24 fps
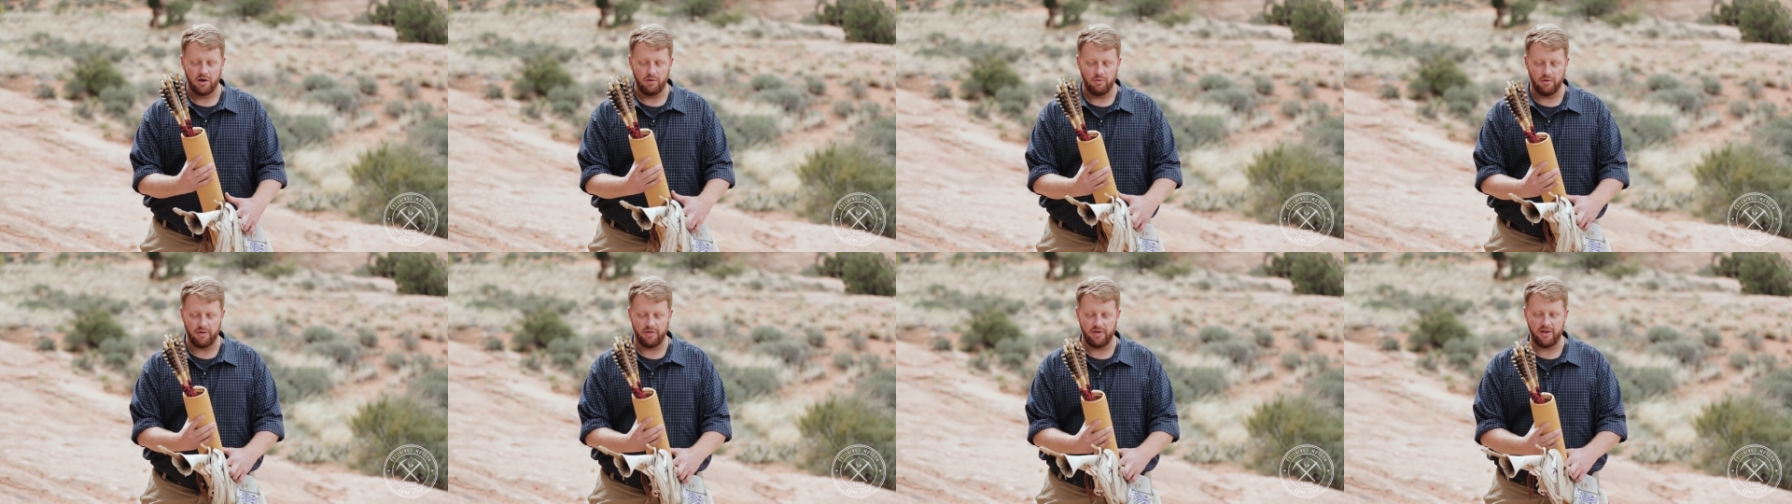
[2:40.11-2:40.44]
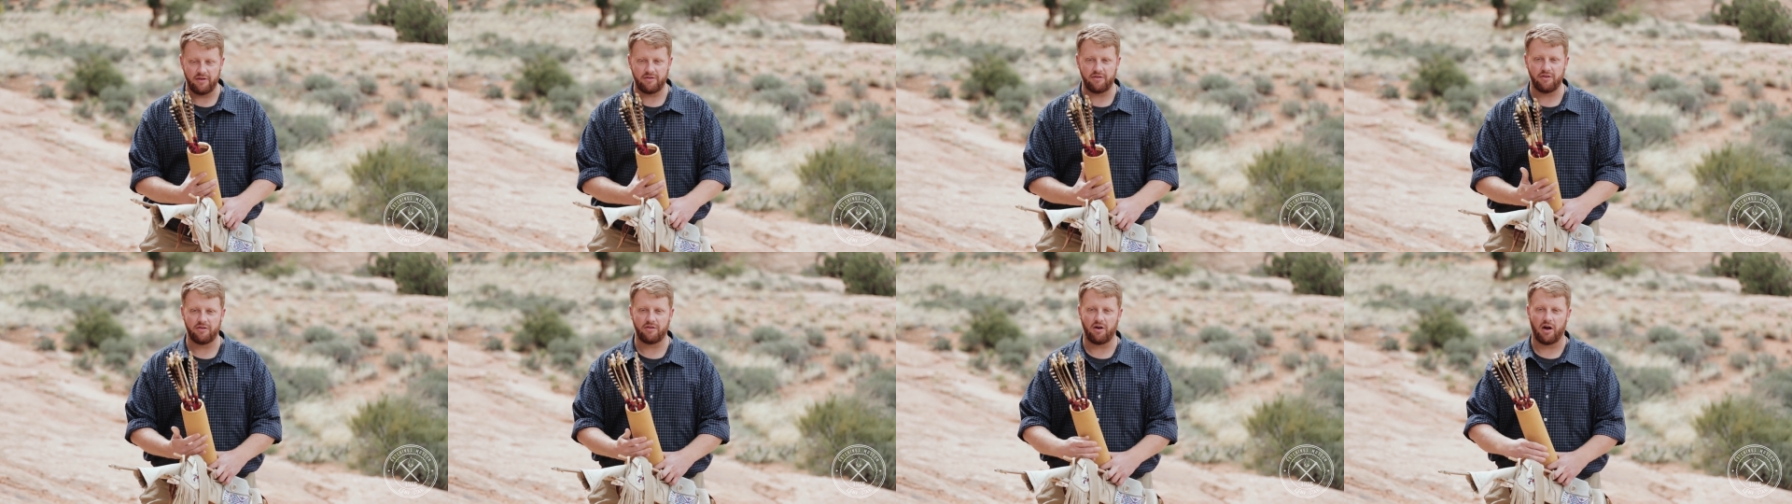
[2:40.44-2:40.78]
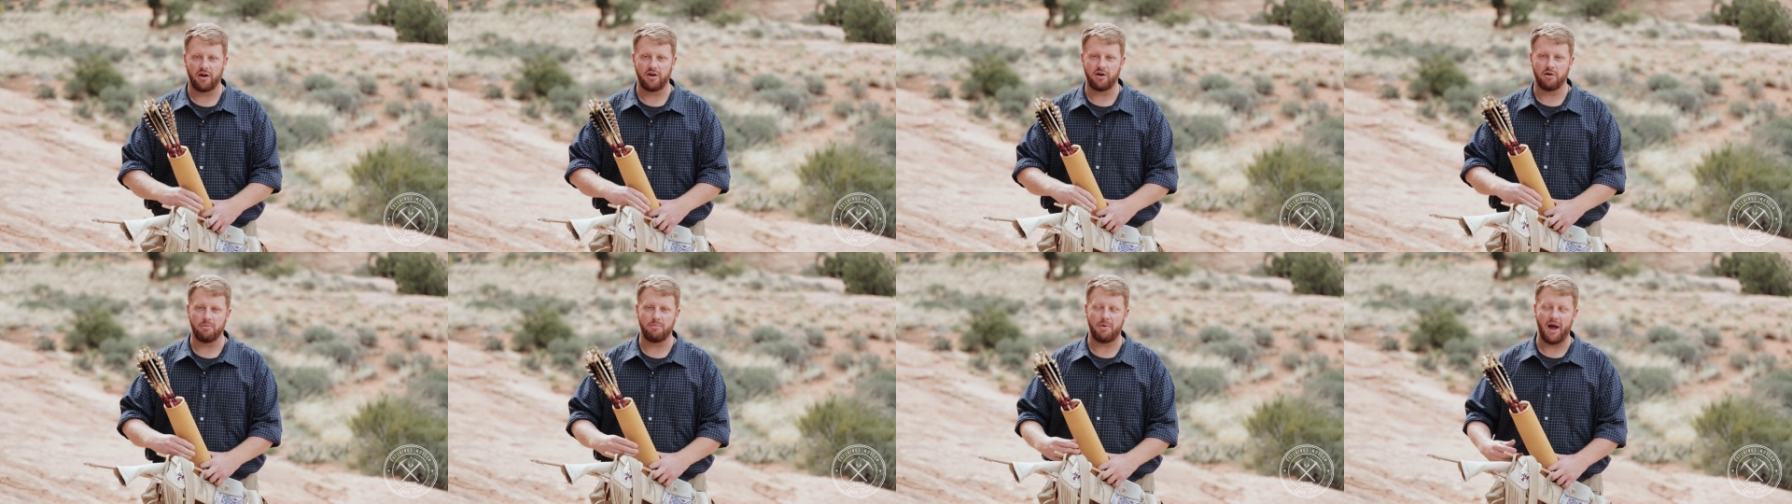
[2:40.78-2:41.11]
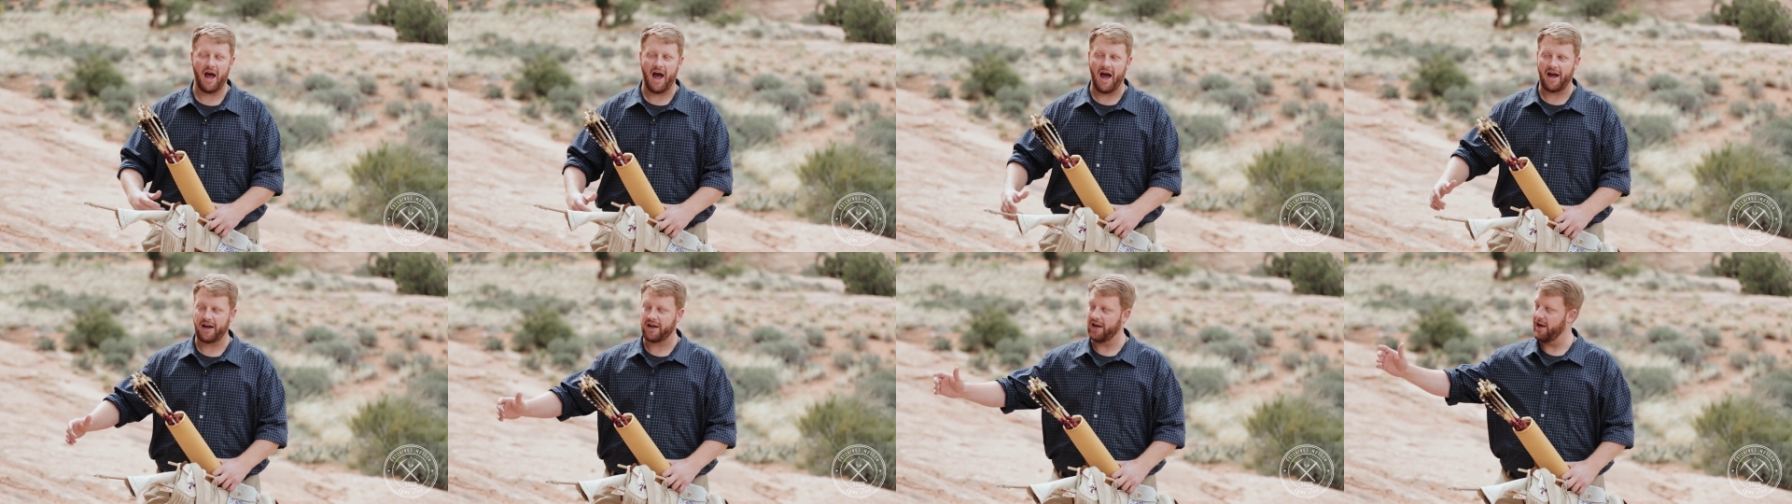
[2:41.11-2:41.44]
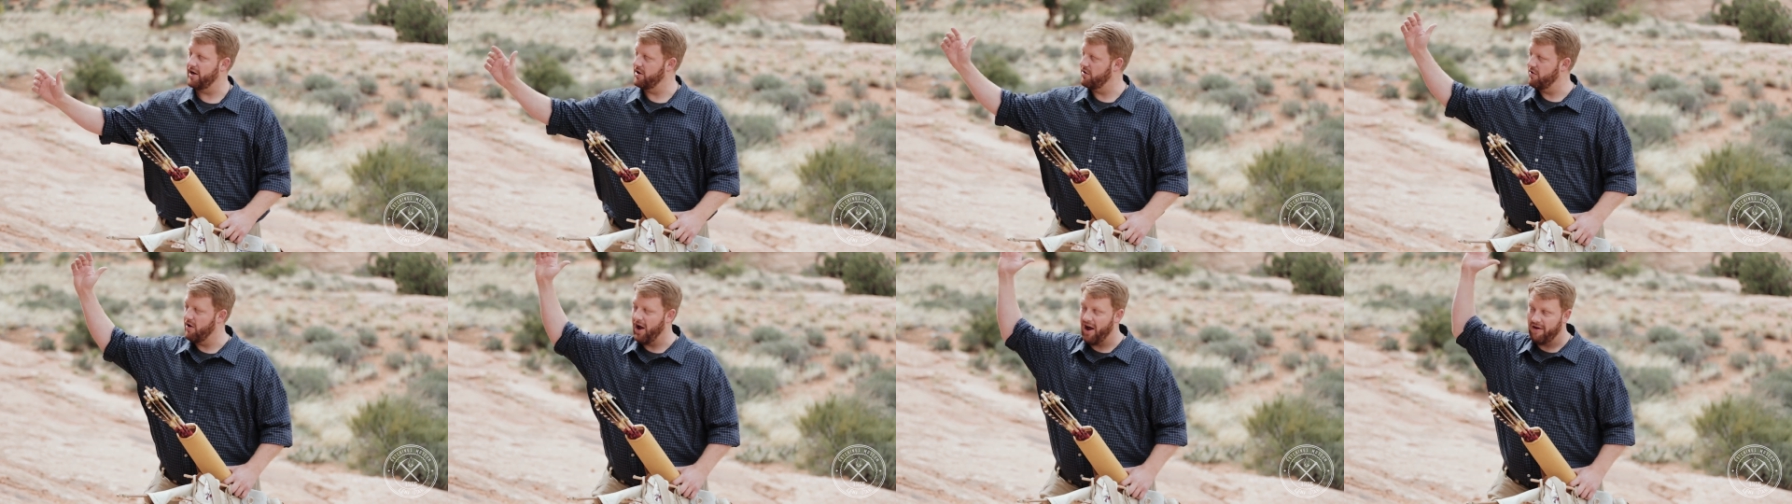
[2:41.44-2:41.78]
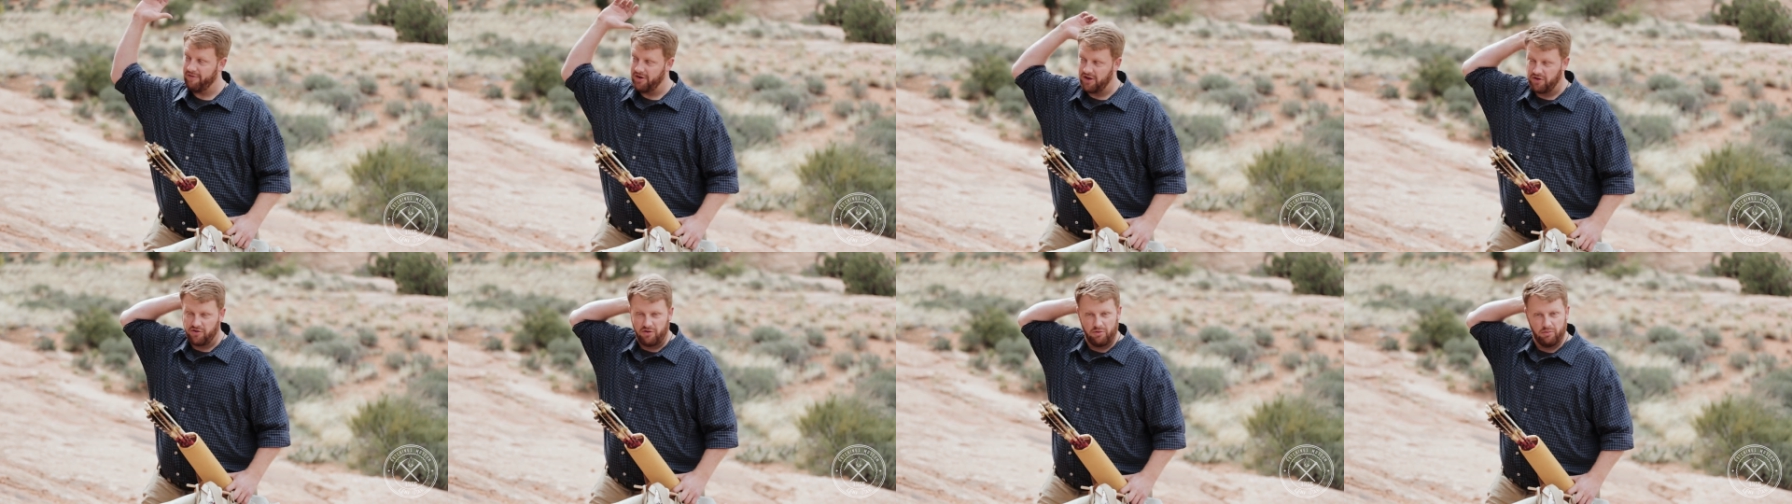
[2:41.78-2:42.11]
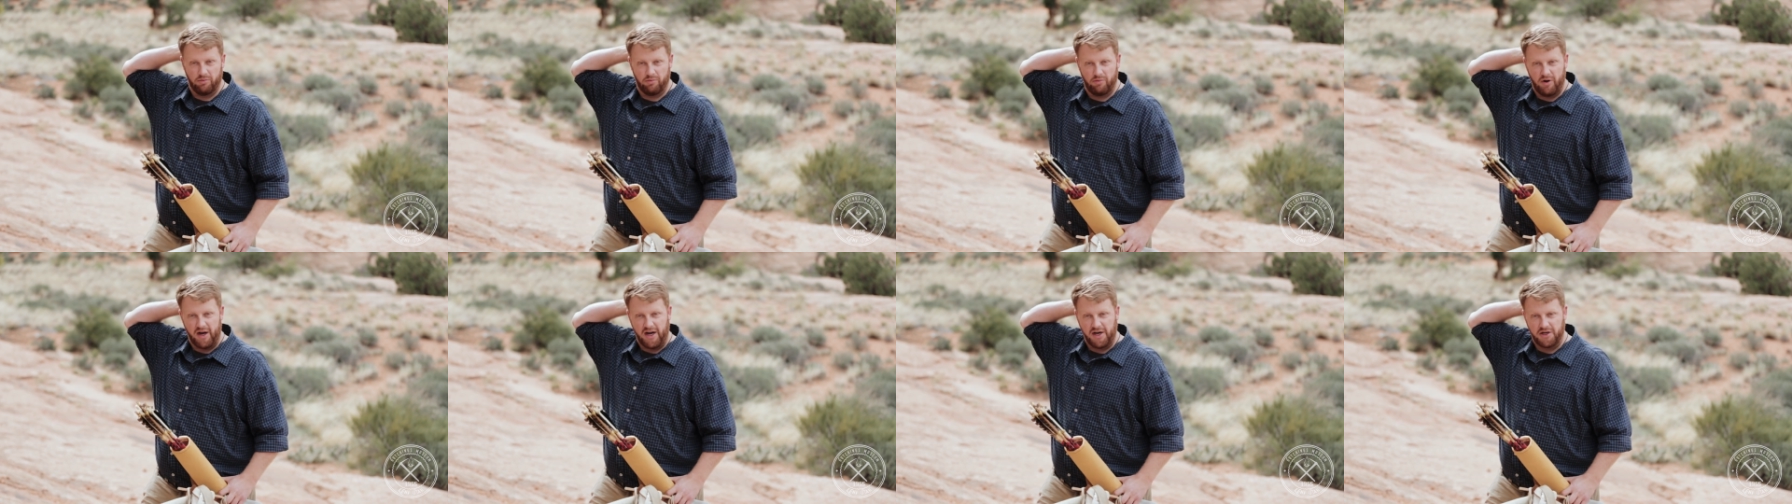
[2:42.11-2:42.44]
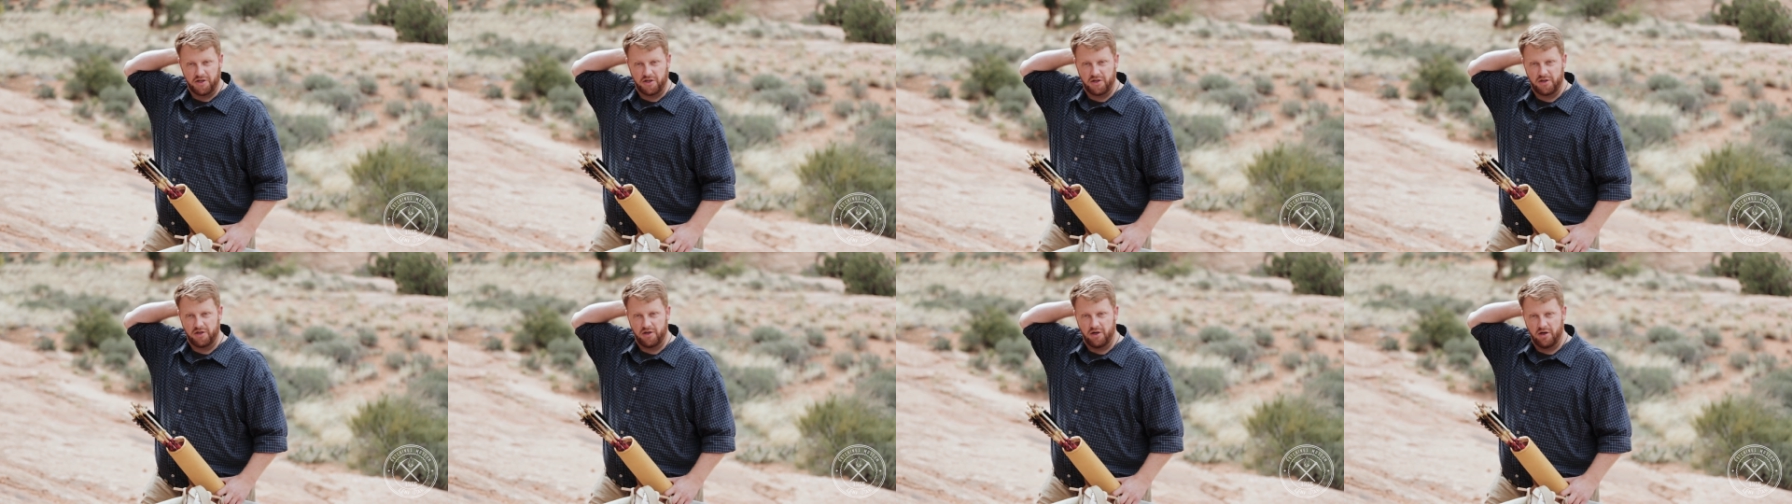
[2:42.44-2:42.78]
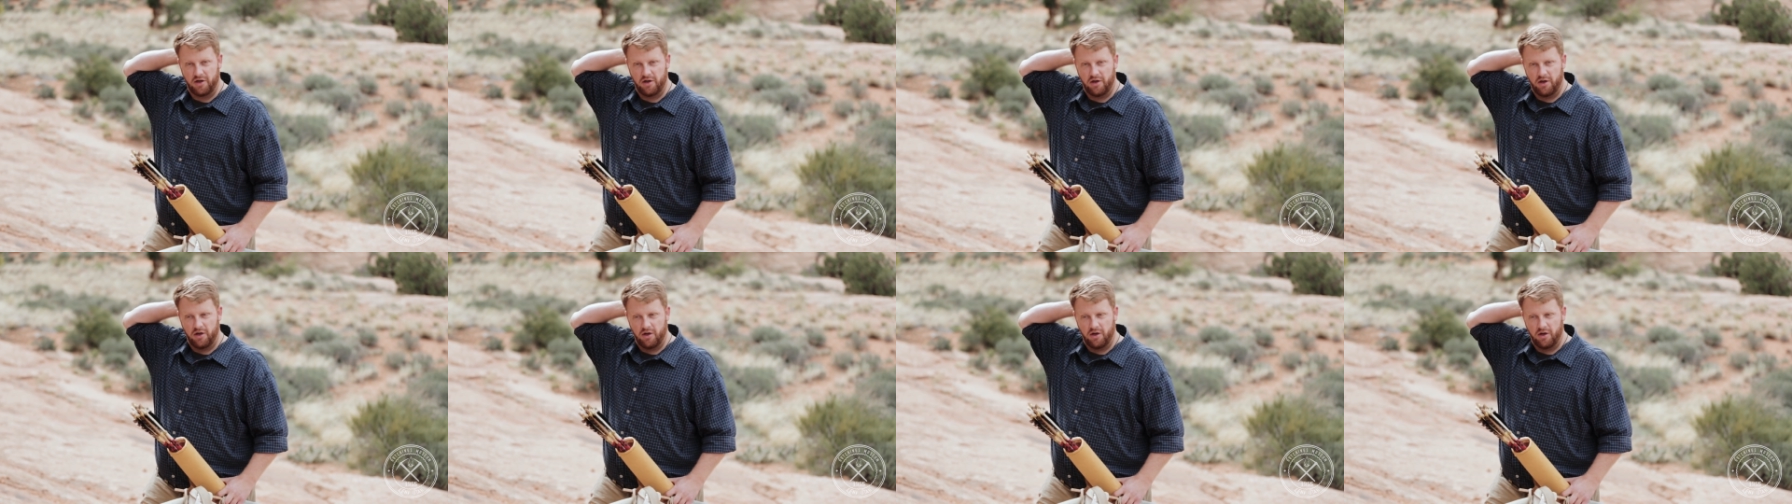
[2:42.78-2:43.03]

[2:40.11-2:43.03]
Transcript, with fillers: When this is on your back and you're having to reach